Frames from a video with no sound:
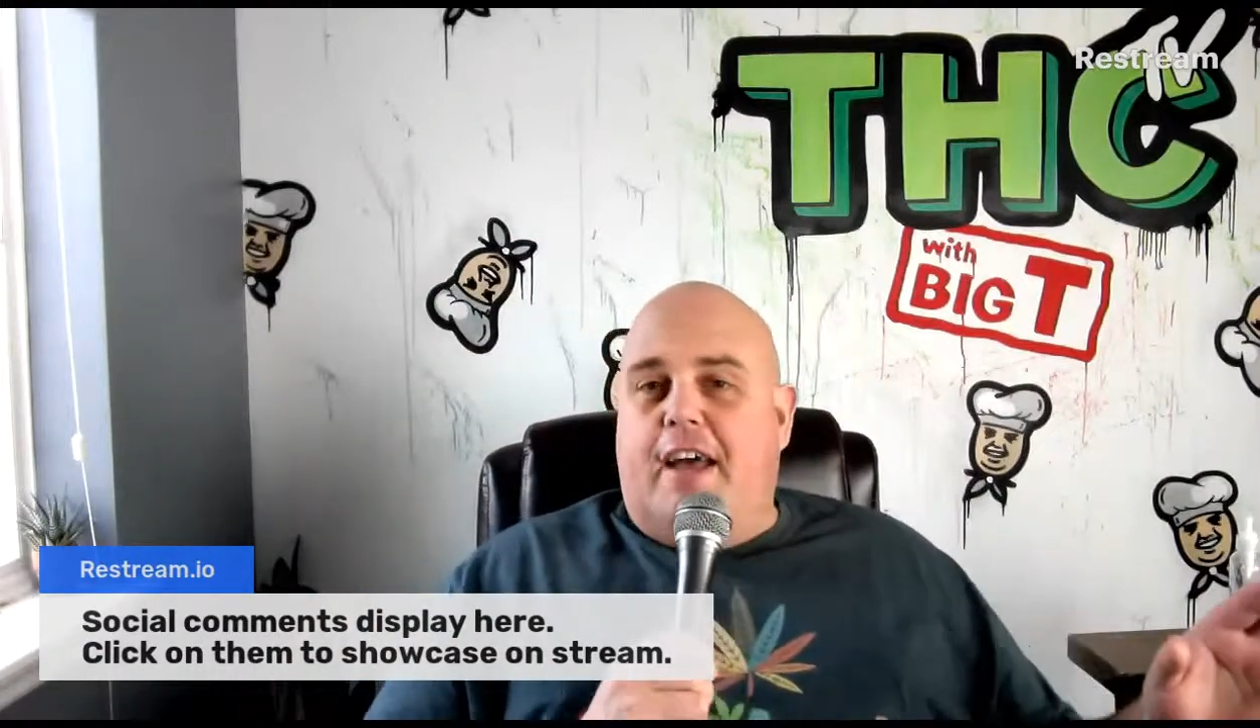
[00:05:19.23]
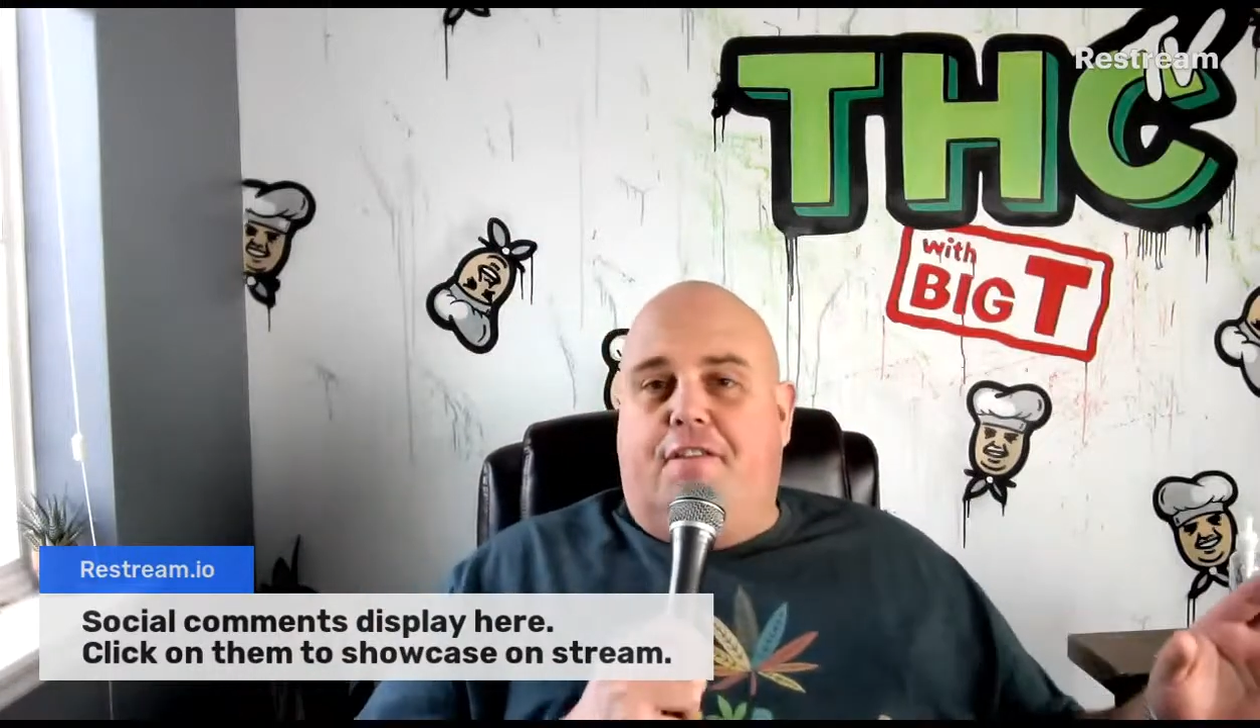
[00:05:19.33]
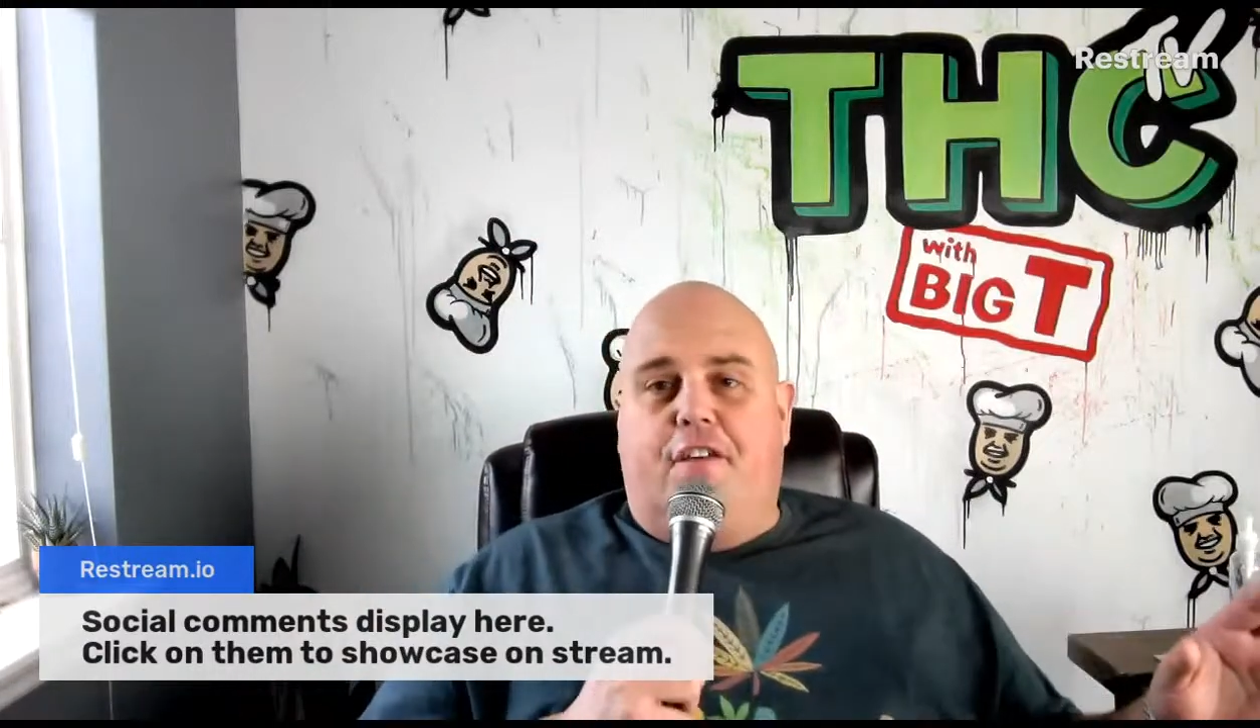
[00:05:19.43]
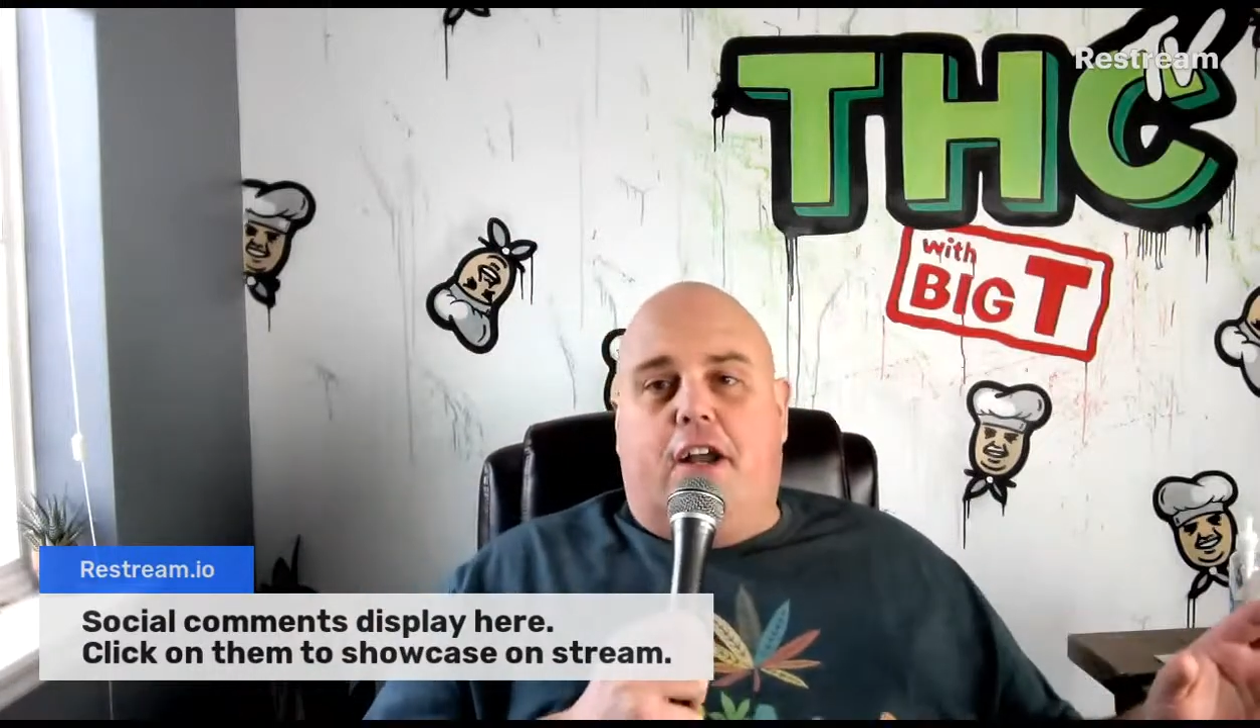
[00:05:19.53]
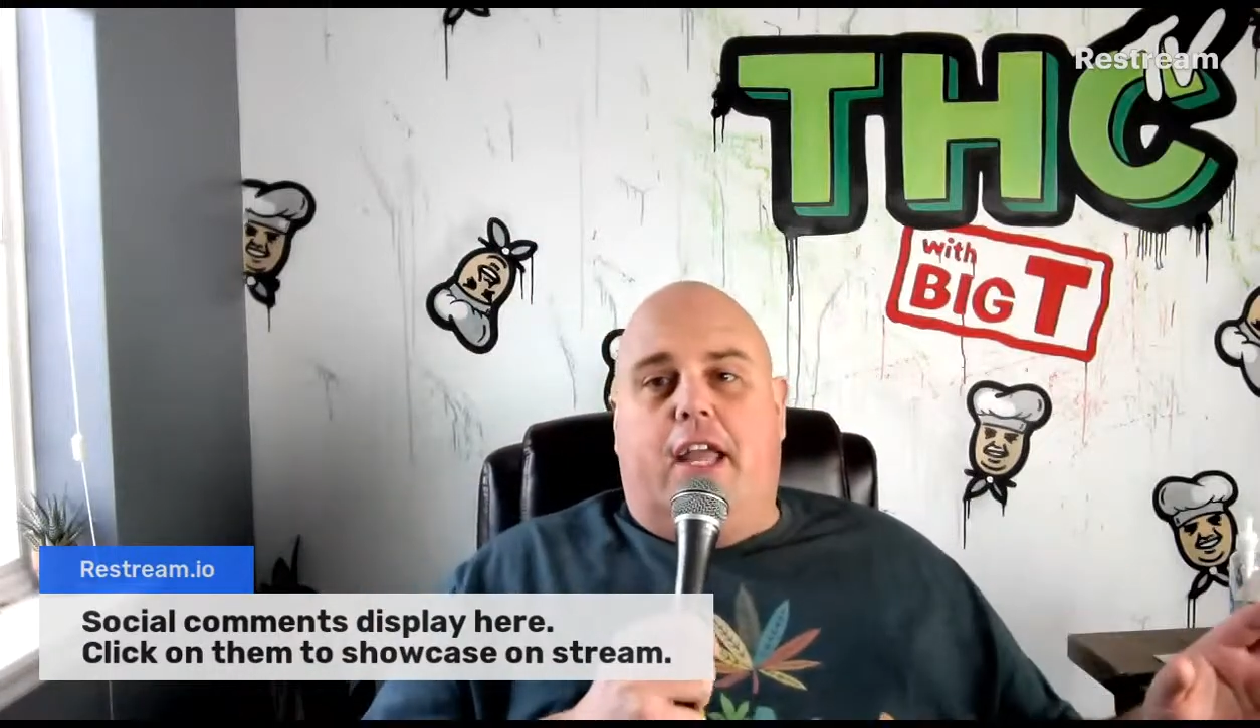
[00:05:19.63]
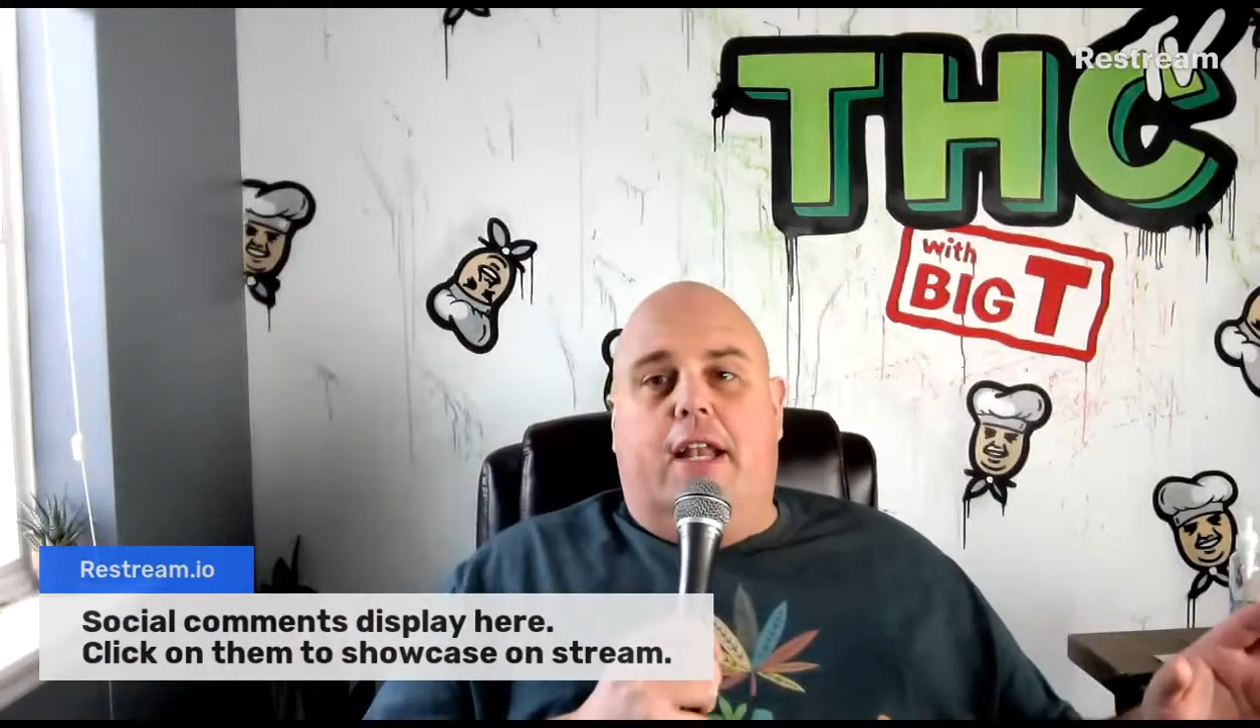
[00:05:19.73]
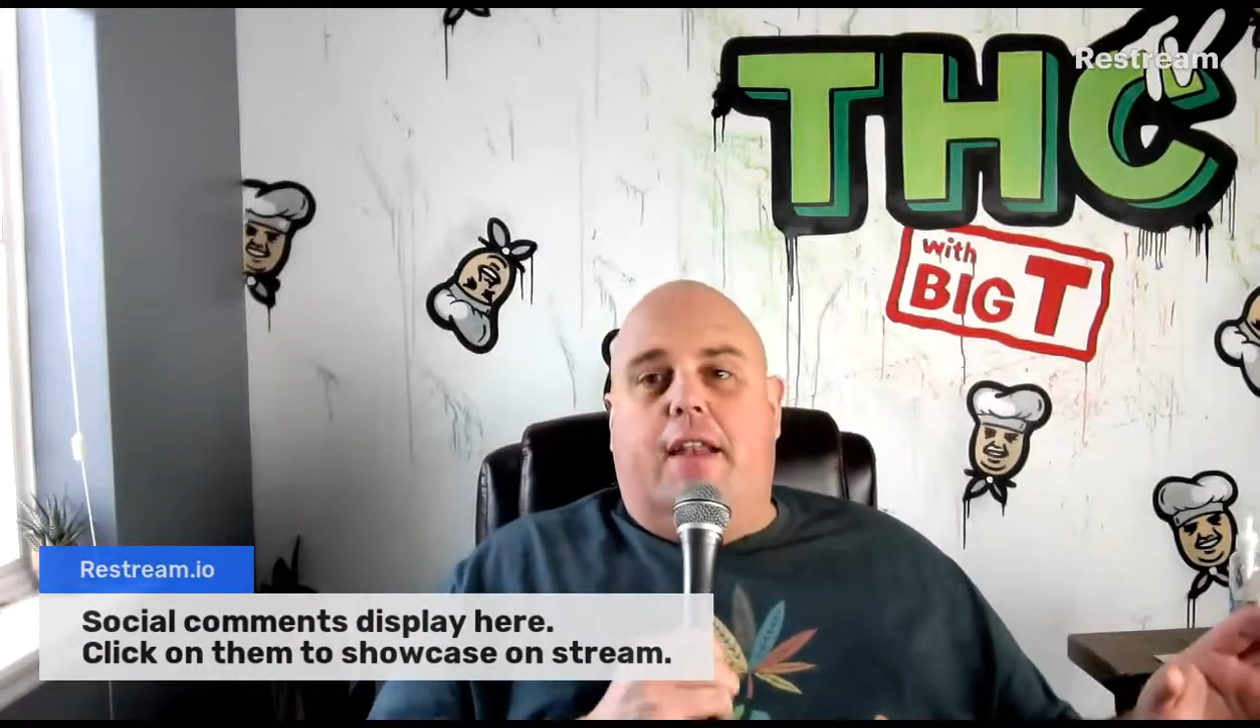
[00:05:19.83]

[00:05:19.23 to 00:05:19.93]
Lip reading: fucking